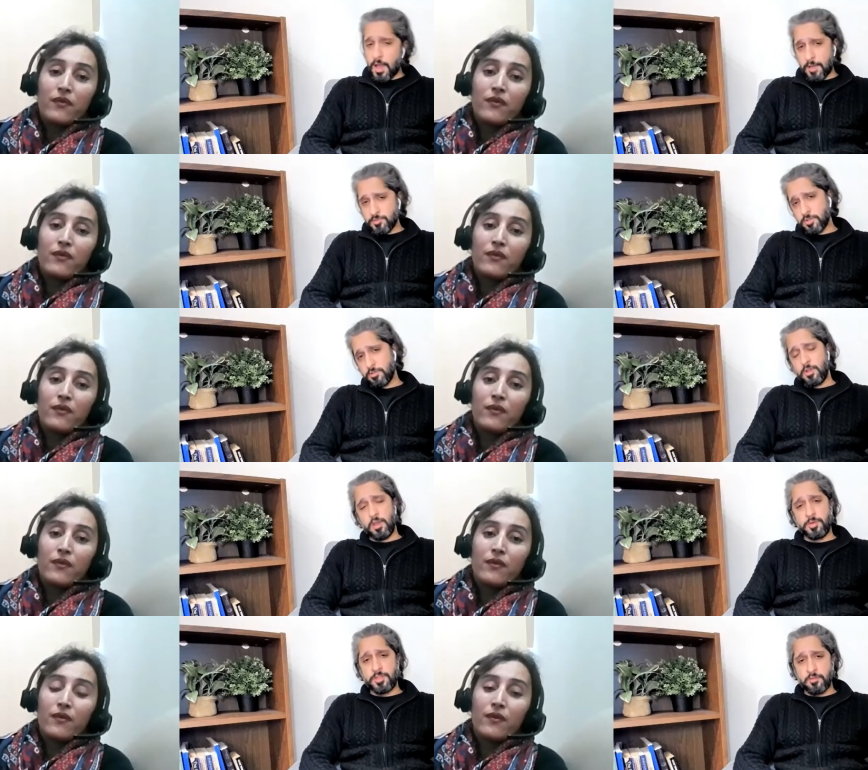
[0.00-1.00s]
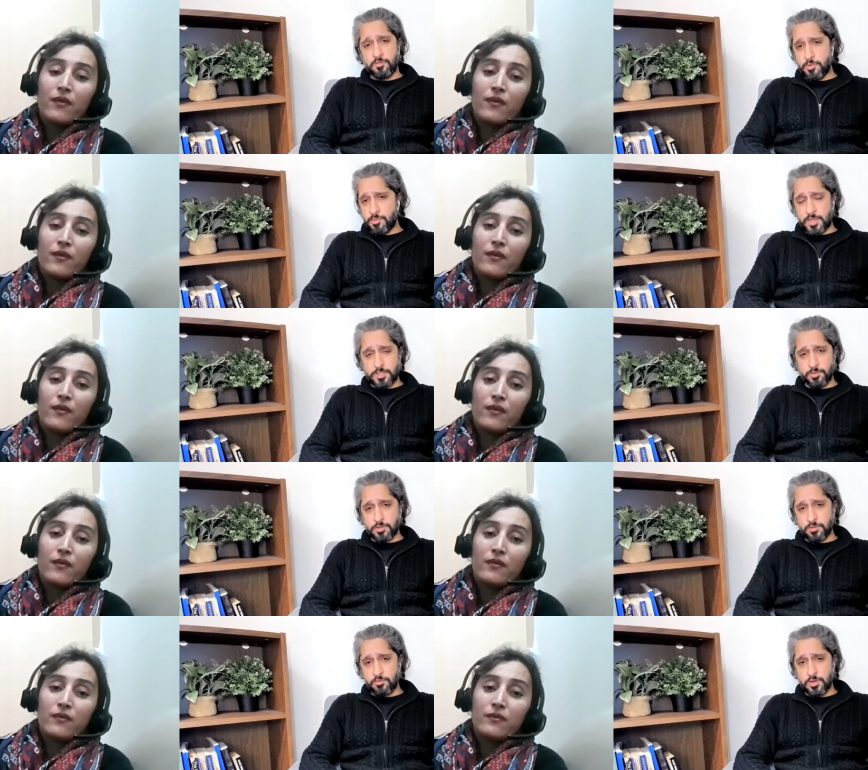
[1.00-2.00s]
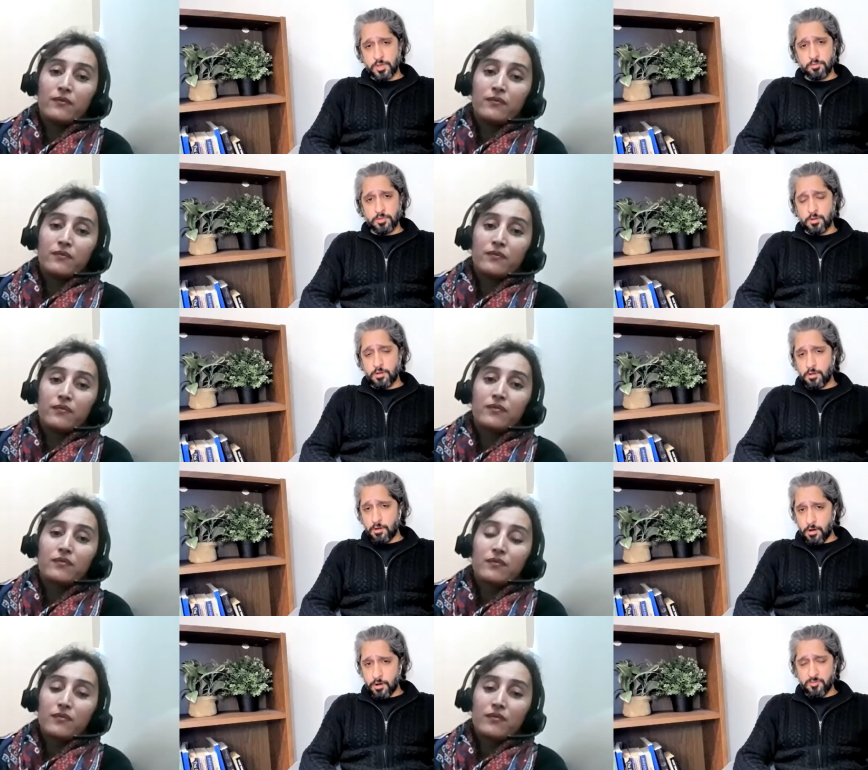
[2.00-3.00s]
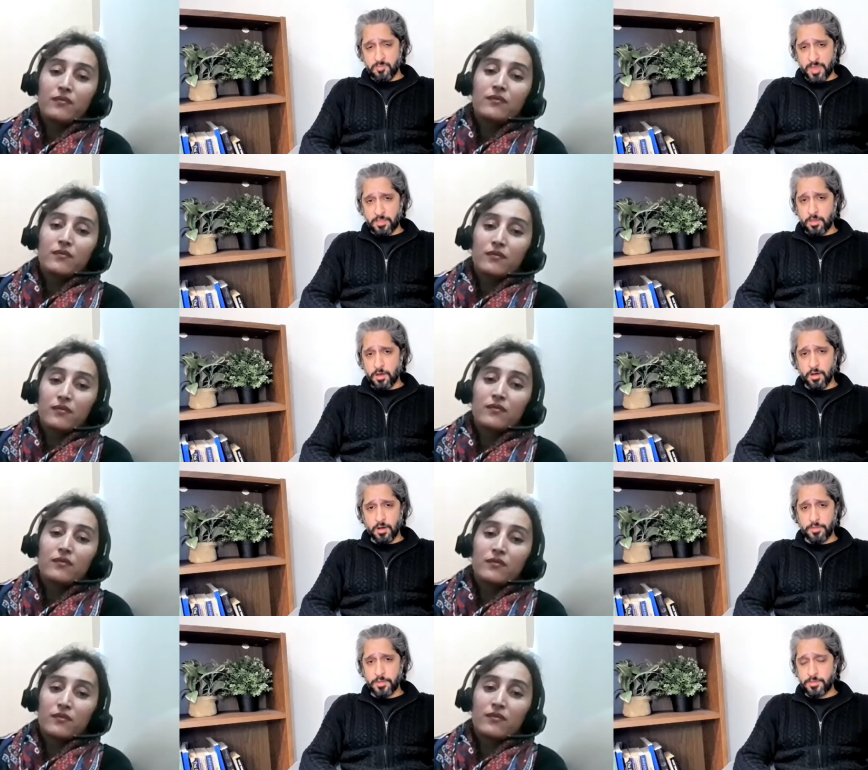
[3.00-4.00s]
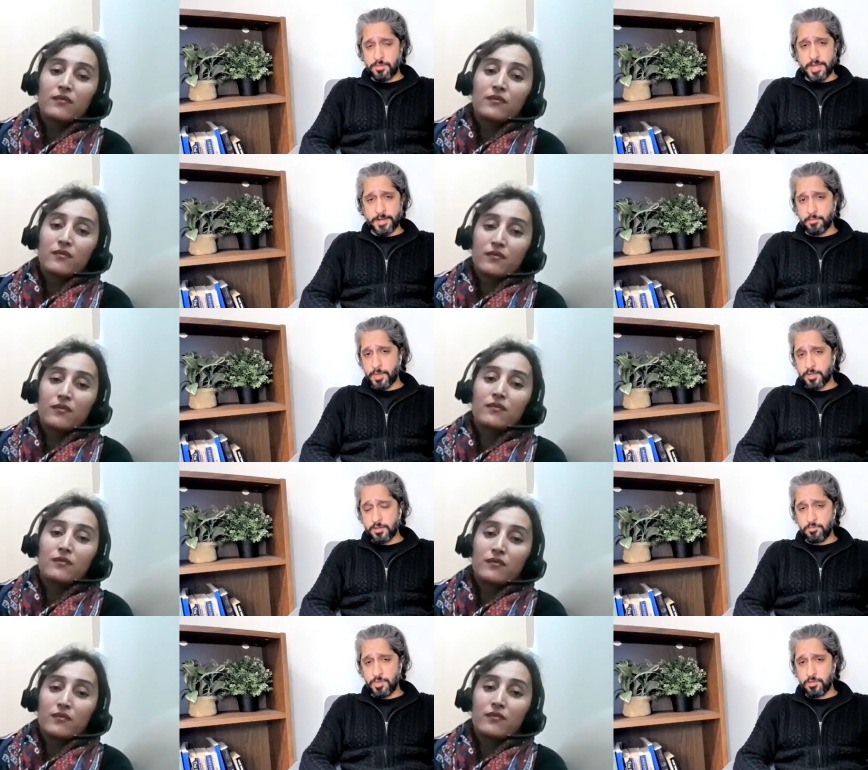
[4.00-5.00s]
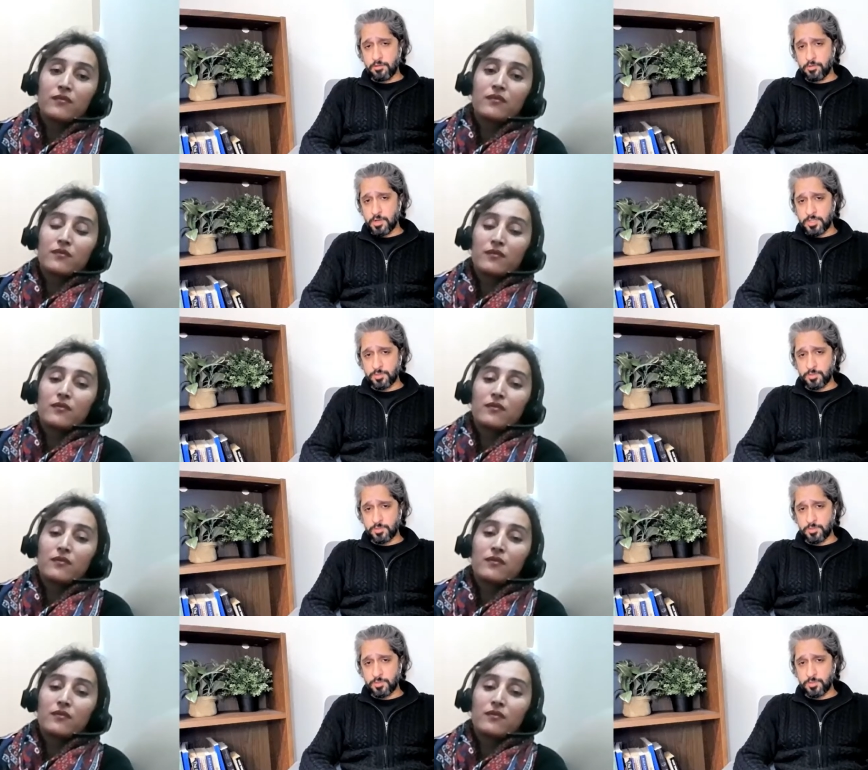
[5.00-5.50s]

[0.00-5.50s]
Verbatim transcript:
Speaker 1: Absolutely. I mean, that would be my experience of working with a lot of men. Uh, that that might be the only